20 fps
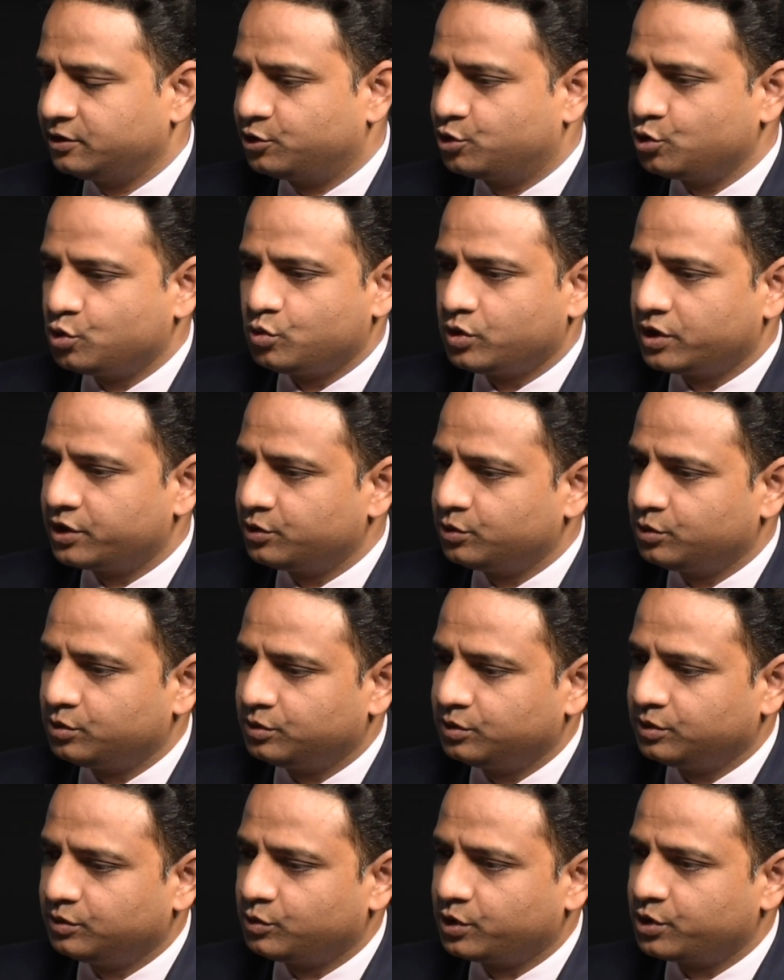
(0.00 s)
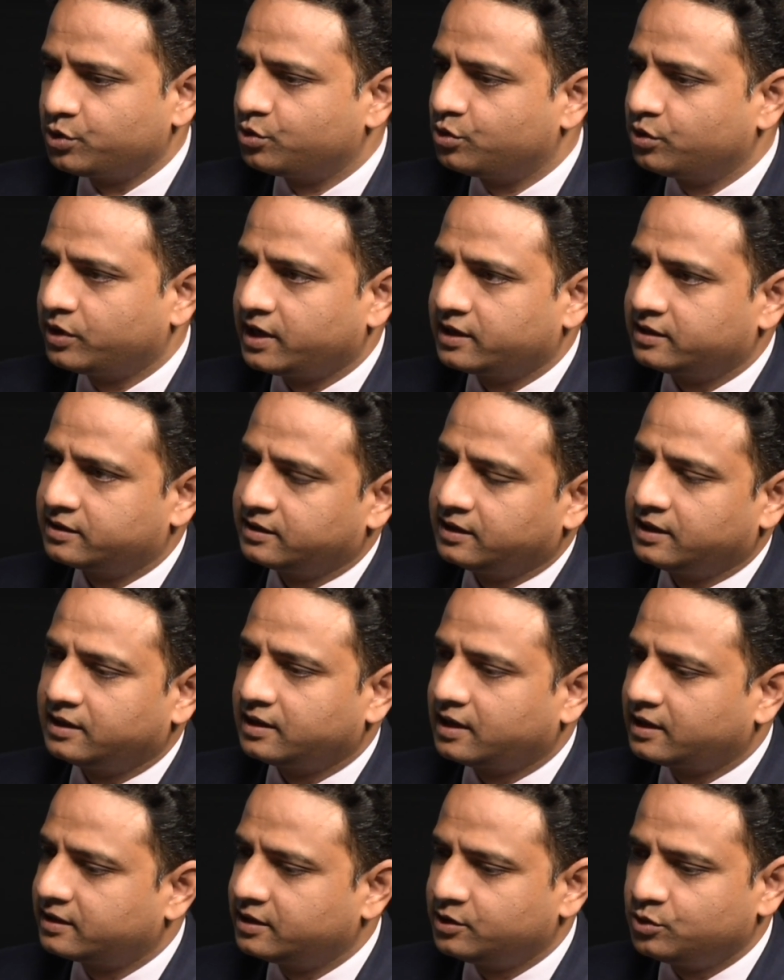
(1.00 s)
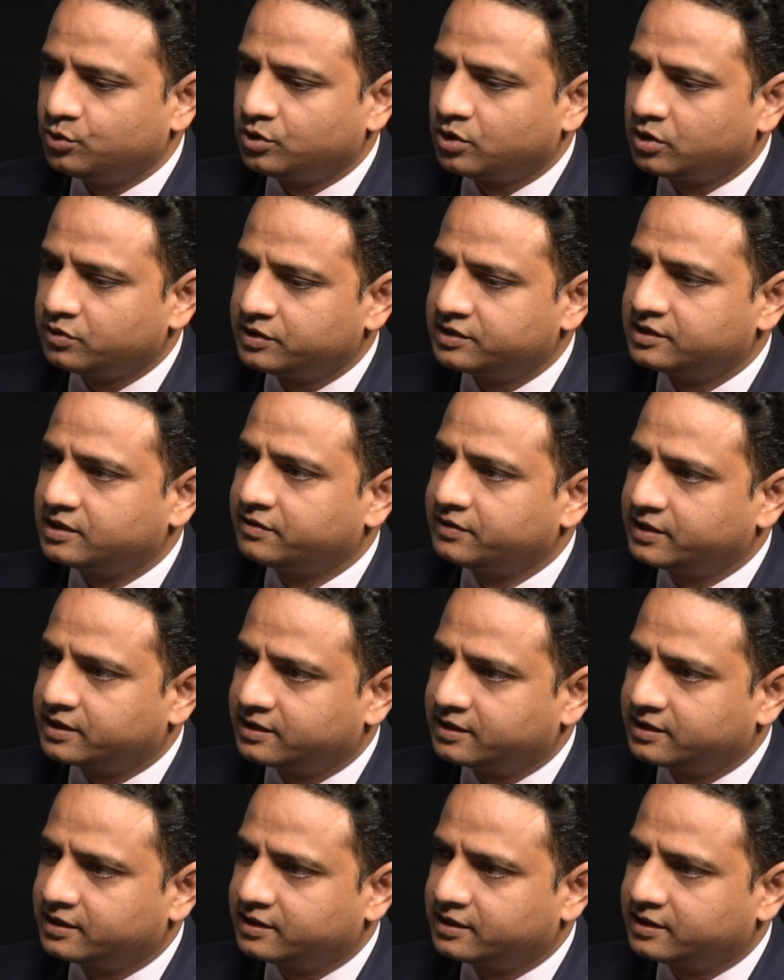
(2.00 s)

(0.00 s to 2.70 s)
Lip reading: do what you're good at, and I think you will always love